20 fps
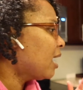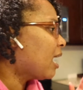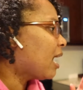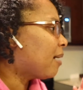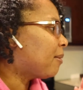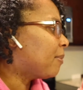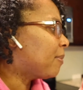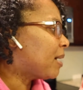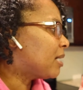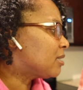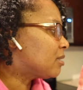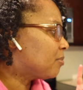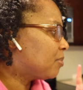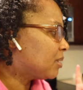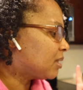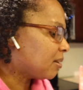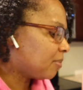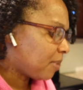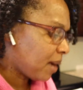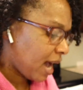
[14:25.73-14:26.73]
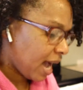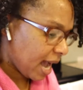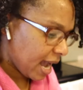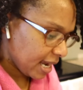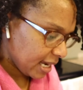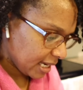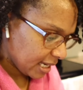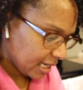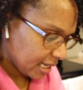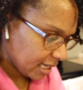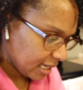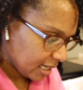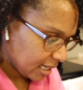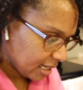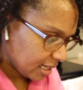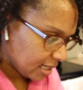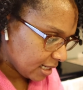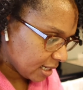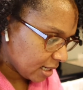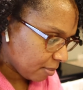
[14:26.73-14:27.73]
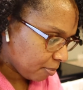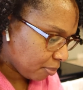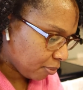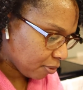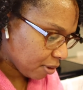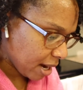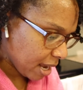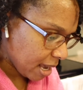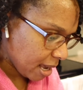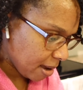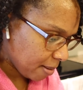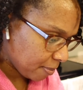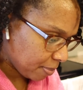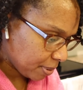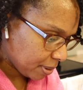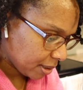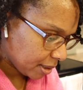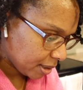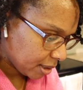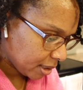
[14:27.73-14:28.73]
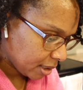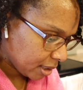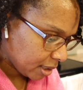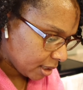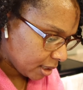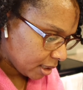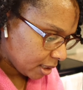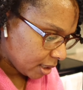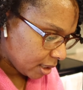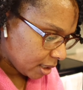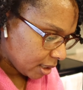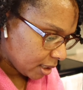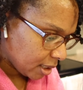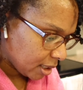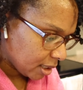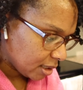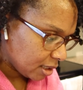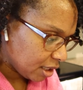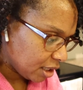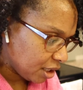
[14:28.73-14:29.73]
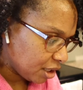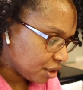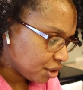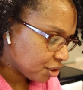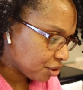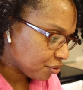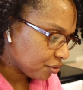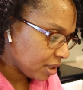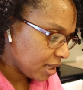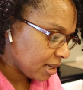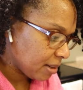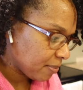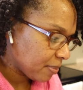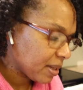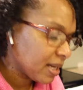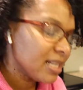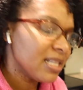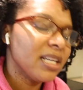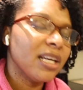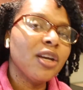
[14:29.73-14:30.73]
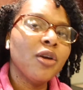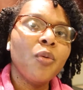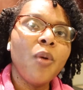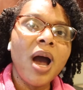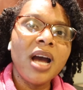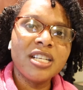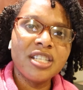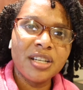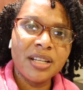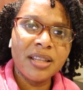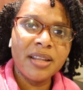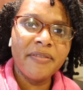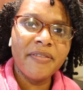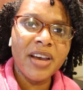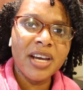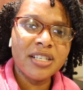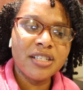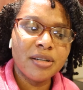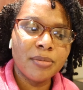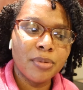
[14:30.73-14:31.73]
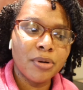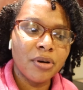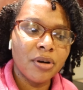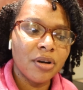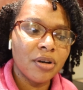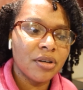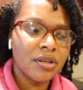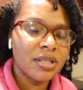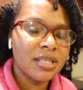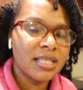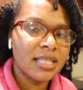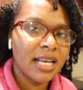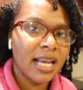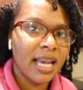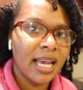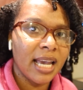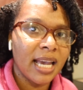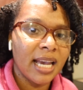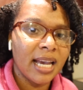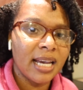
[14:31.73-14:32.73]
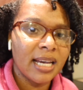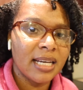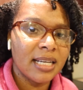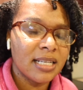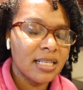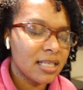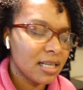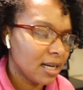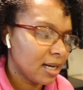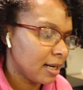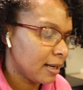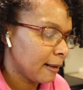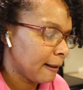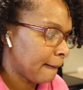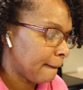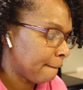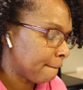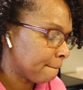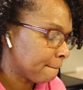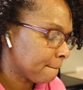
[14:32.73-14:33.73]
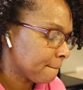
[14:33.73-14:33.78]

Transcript: I'm about to put the pie in, prep the shrimp, continue washing the vegetables, and I